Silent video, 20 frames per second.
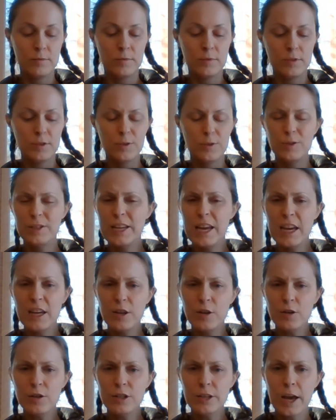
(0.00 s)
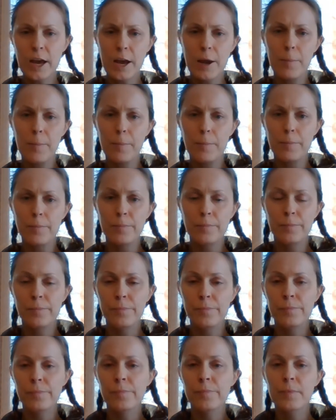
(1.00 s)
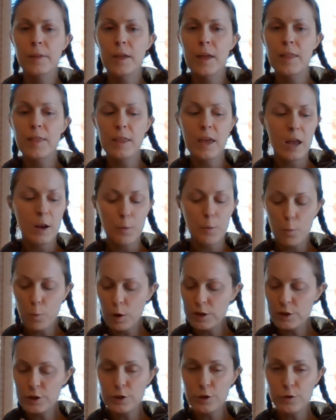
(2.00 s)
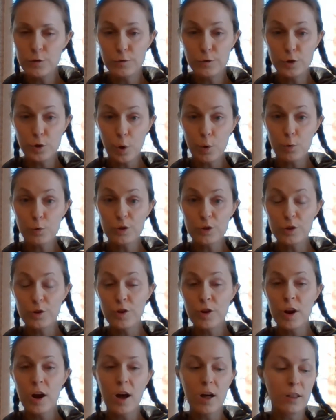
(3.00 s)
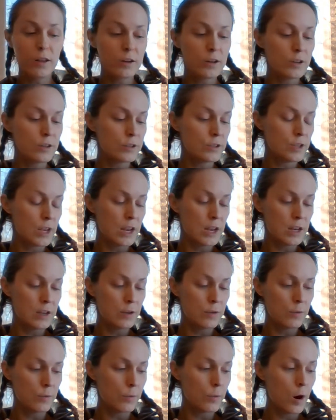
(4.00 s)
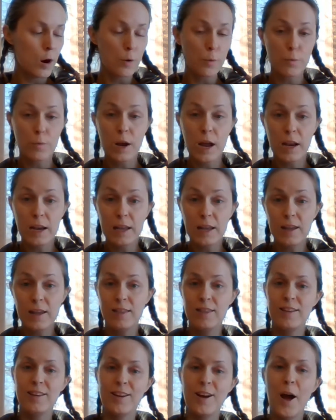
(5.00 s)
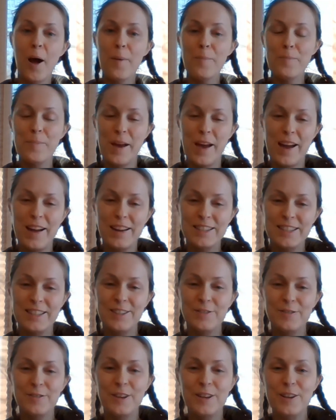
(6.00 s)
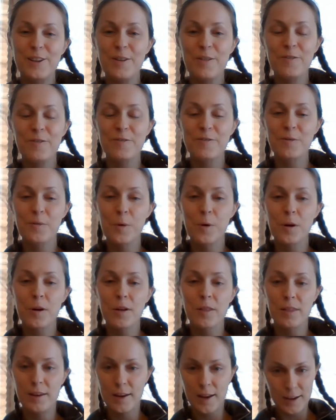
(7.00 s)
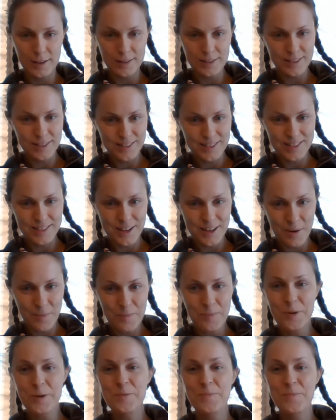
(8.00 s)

So take your time. And then once you've chosen your colors and you are ready, then come back to the video for the next step.